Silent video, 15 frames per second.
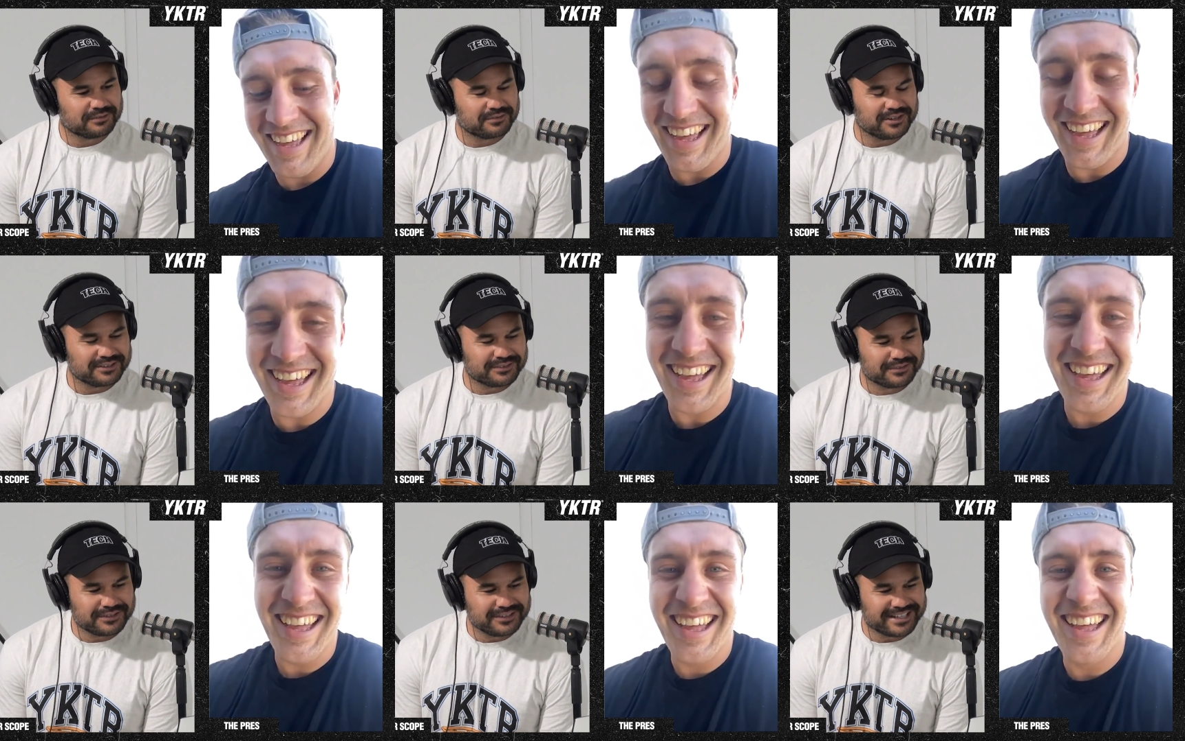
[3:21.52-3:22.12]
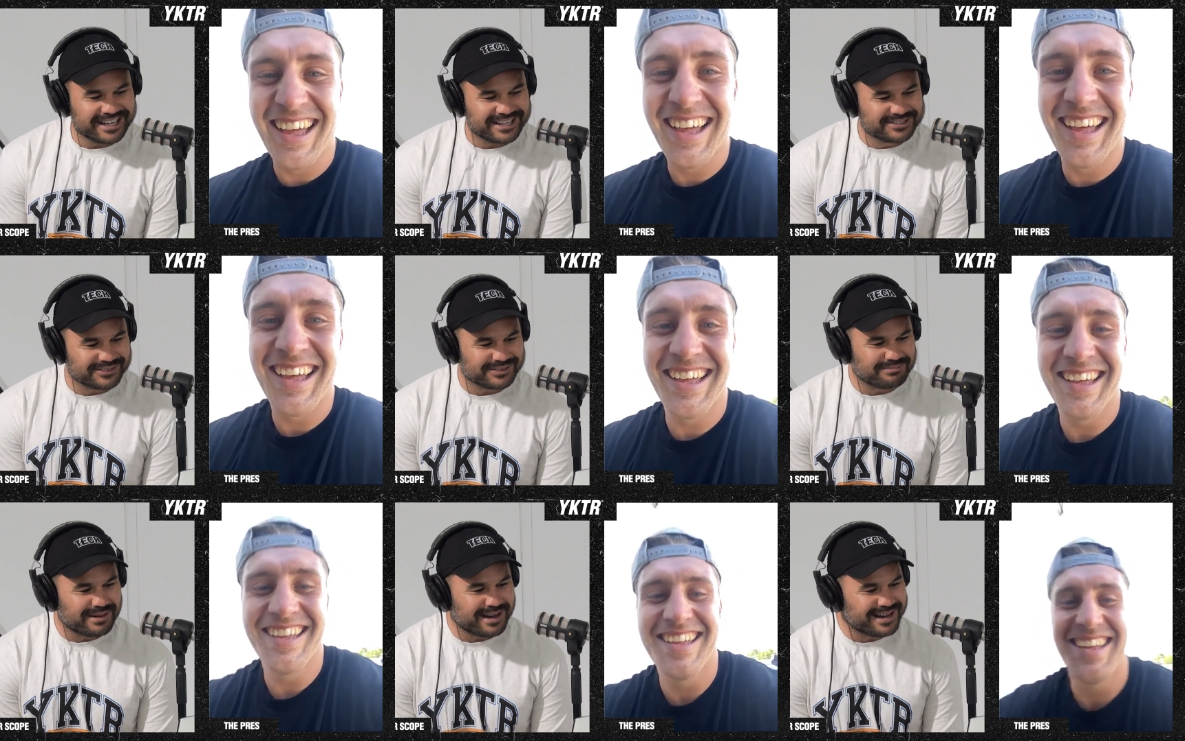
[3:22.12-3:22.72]
Speaker 1: few few days
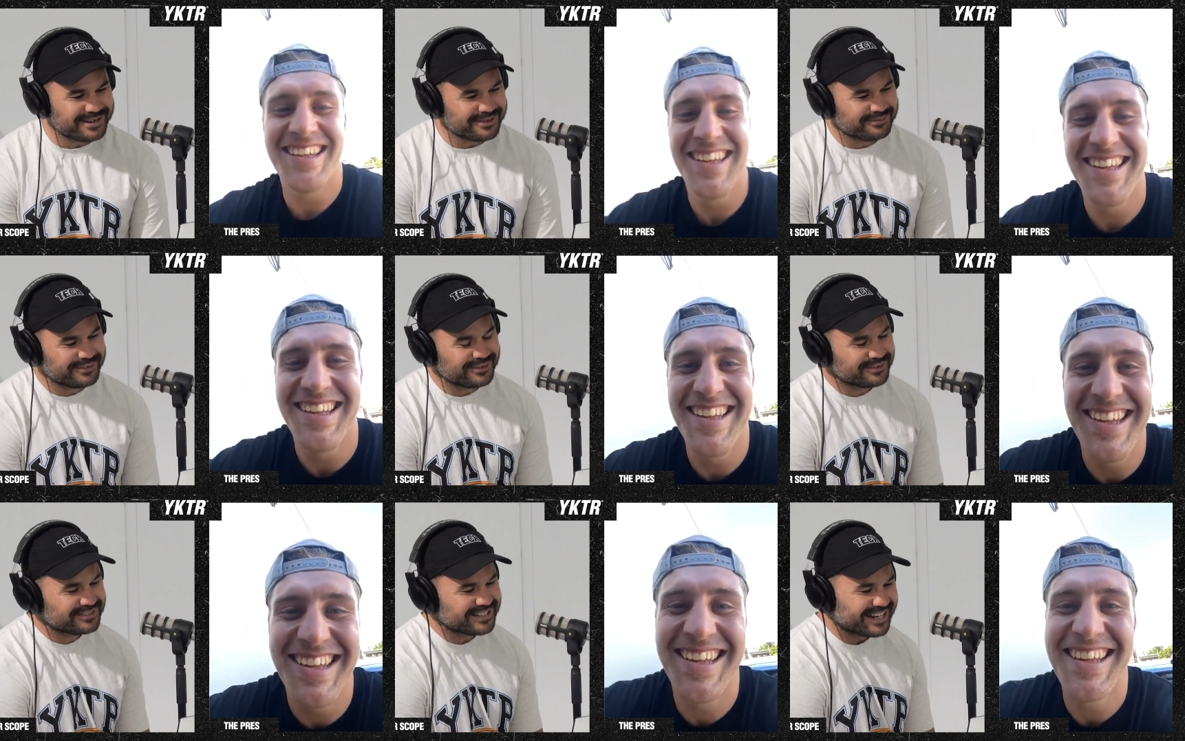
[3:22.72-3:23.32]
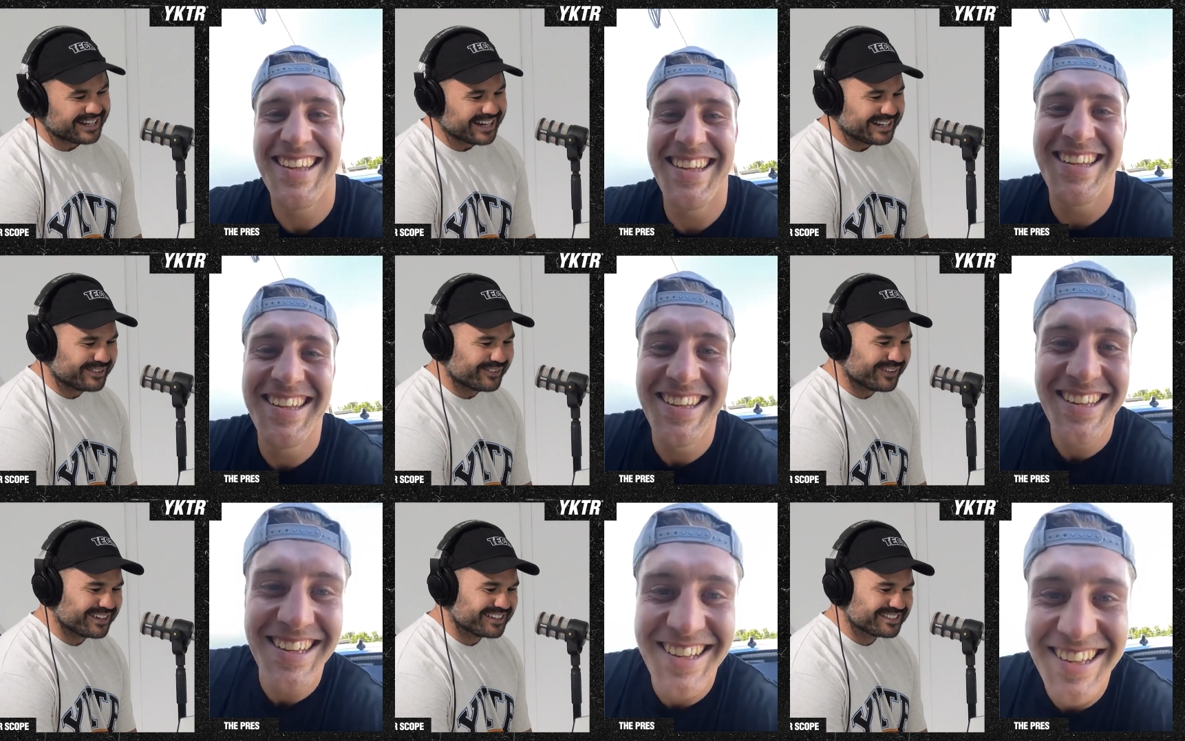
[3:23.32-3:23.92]
on the punt, a few Saturday
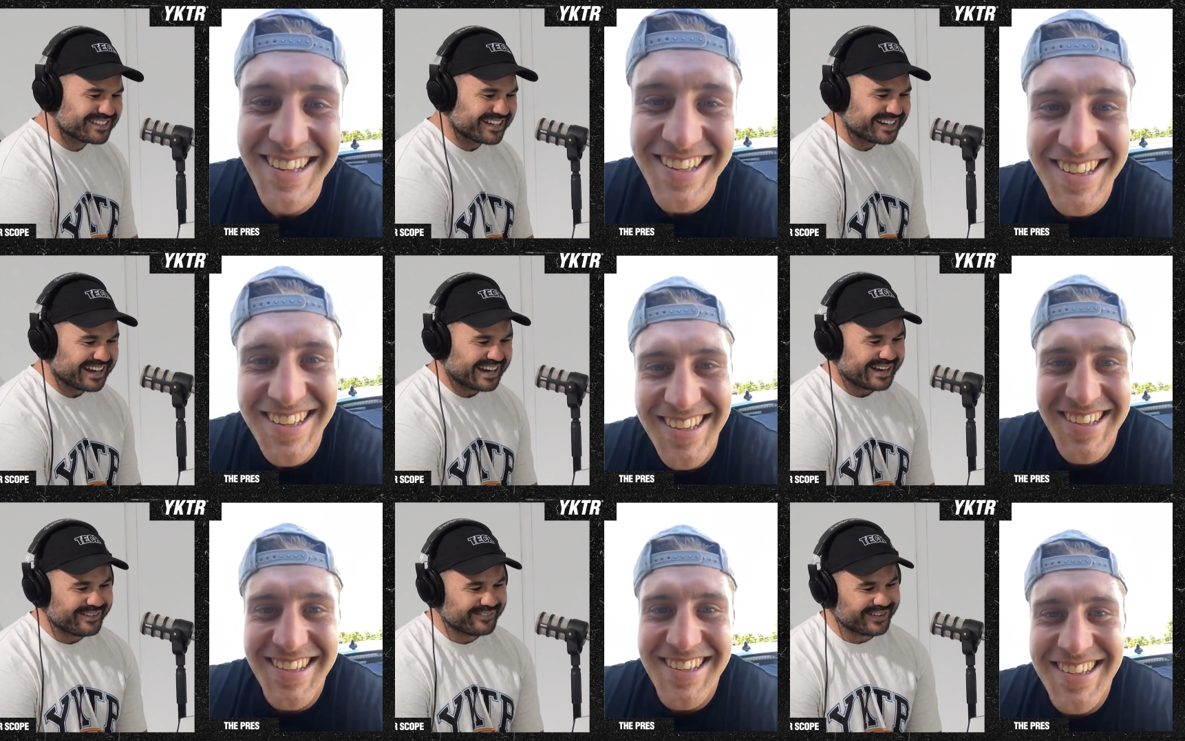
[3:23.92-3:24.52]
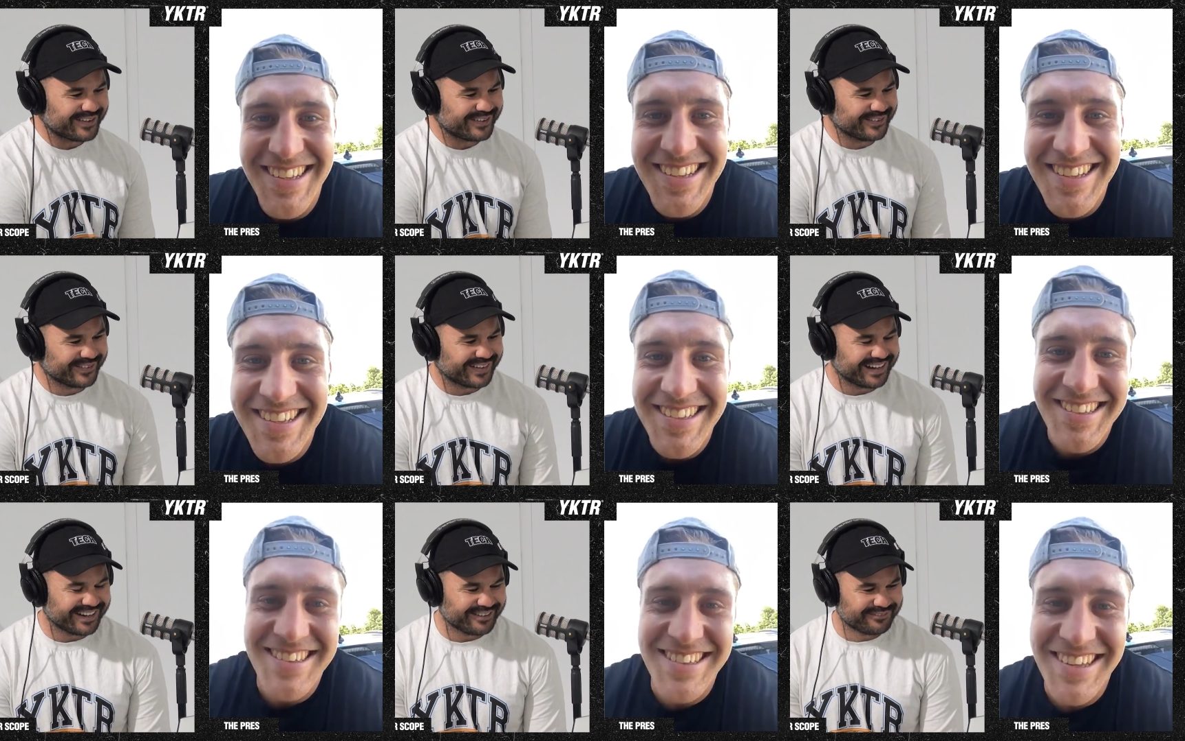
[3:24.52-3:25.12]
night, Saturday Arvo uh, uh,